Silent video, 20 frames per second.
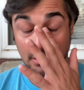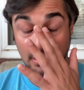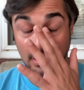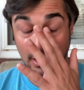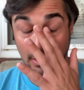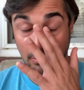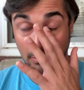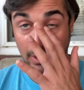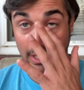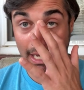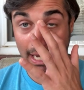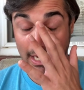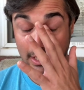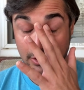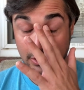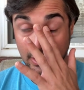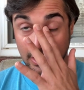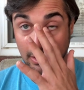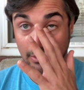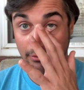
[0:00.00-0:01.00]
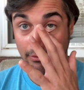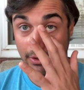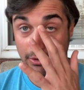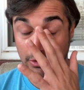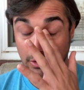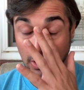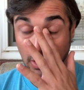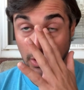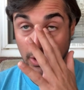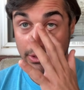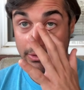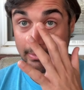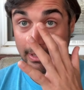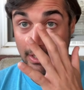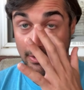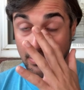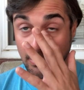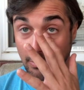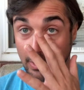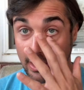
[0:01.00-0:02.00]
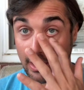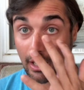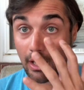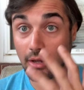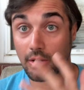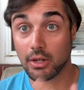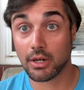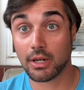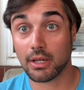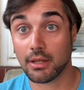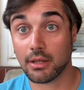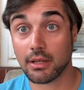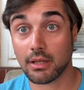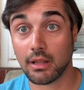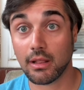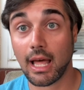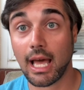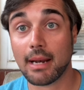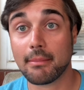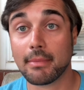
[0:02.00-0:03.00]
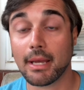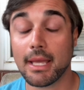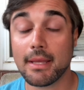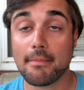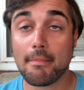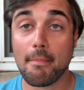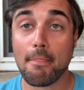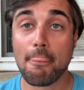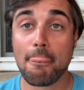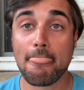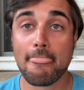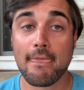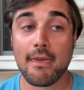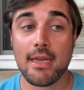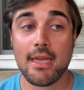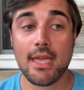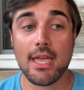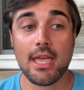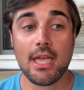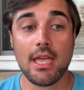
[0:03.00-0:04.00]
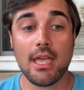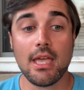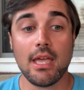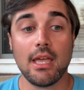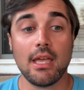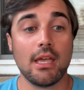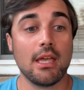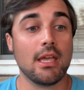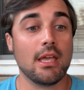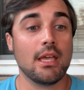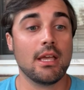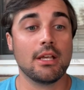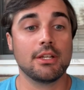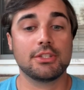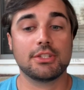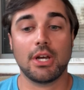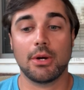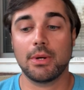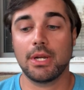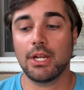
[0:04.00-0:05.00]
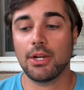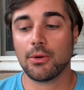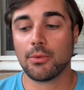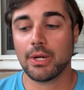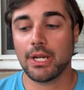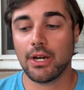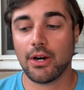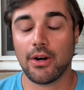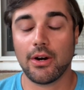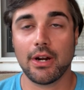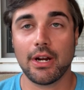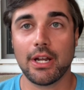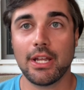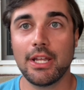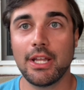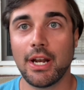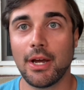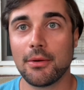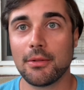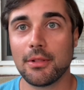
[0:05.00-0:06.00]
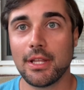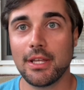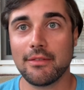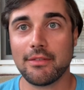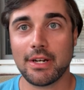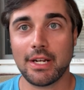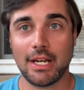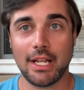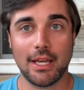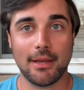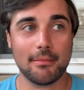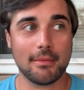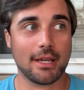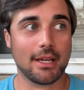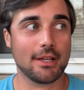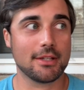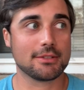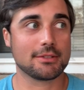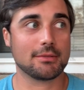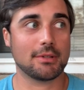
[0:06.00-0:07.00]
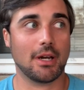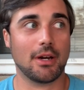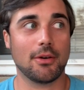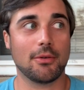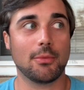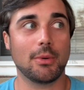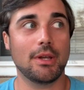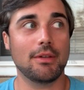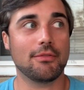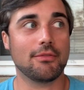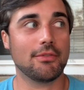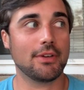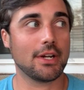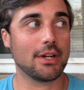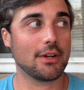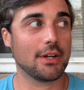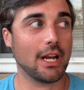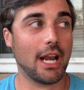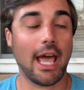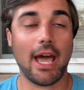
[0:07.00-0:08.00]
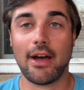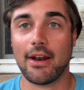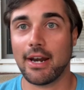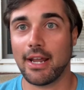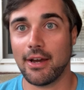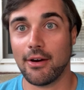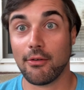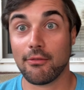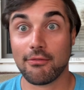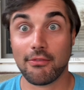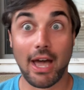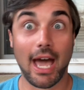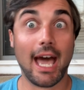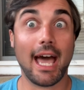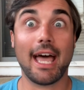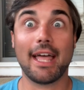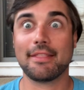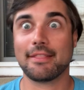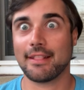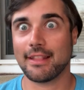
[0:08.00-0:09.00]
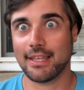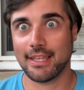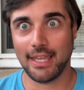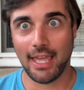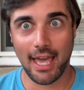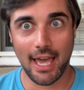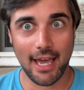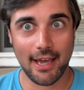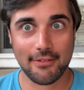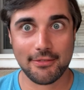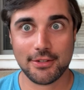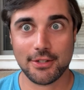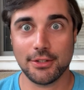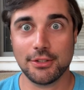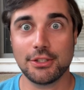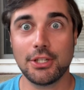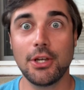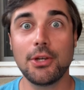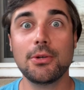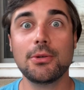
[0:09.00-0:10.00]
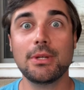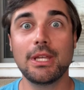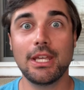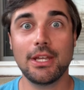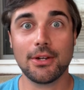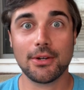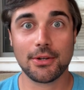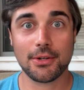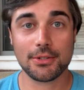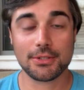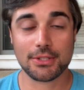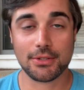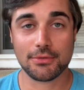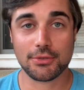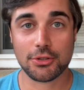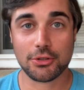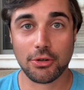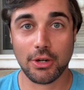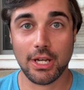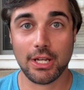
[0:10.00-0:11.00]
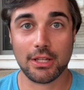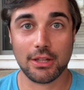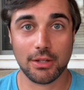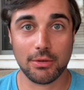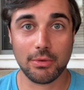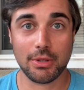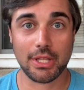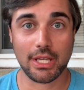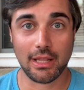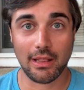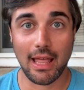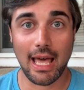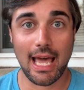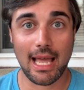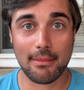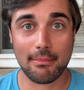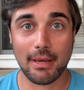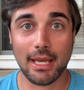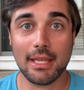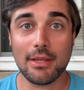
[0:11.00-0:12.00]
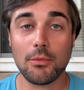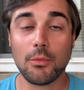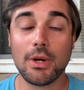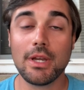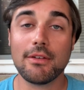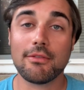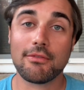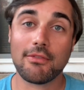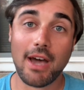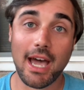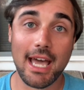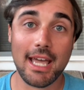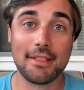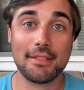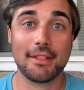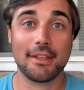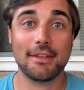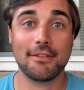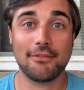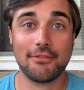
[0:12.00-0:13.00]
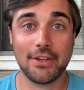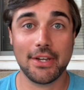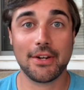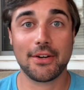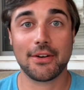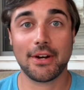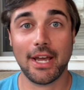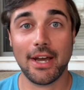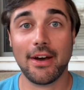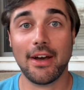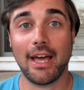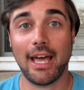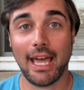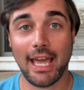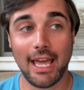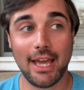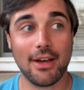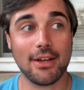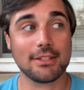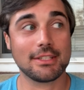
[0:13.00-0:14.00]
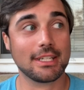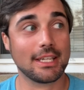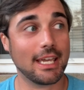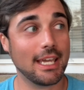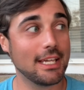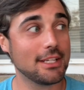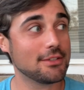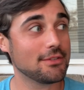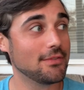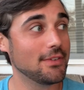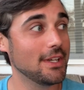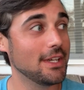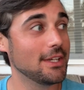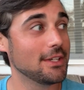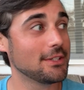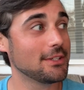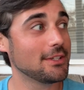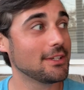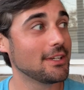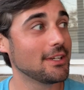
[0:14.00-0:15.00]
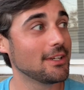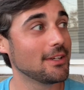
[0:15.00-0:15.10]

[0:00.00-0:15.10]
that we actually, first largemouth that we caught on a glide bait. So here we are, living it up because, oh, we figured it out now. Finally, after 2 years of struggling with a glide bait, we finally figured out how to catch fish.